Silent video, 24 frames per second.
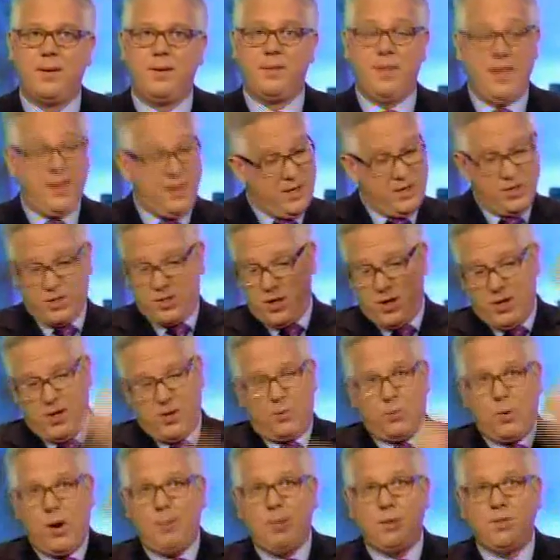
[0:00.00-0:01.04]
Then they just started
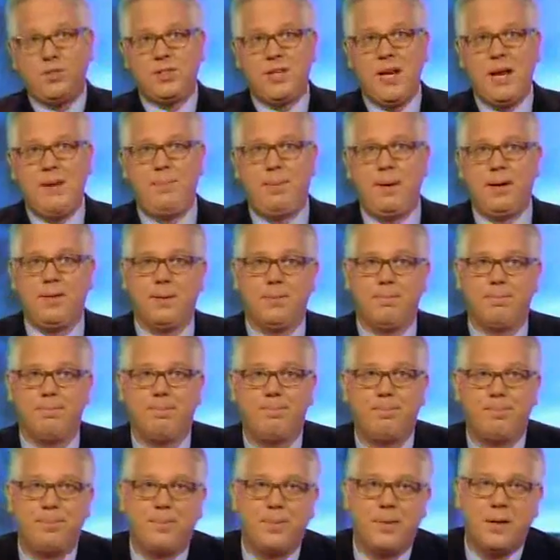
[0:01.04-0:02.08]
rubber stamping them.
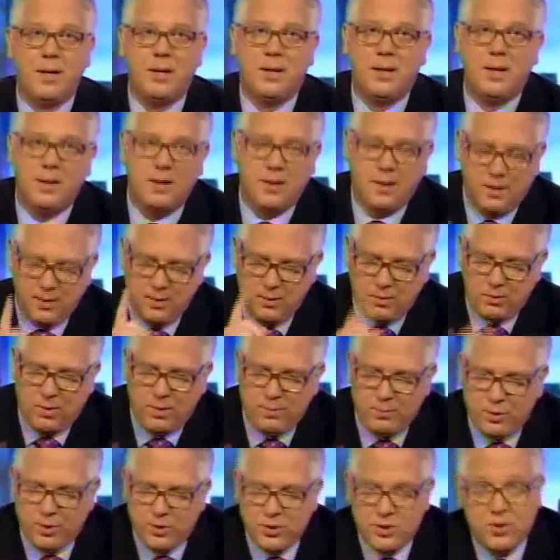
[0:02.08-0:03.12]

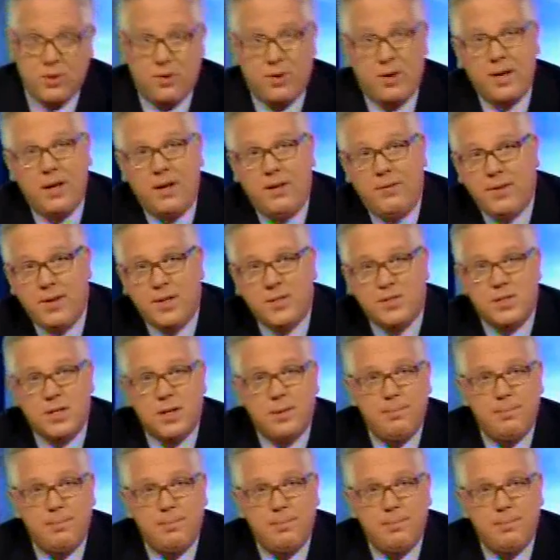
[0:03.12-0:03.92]
One more story on this.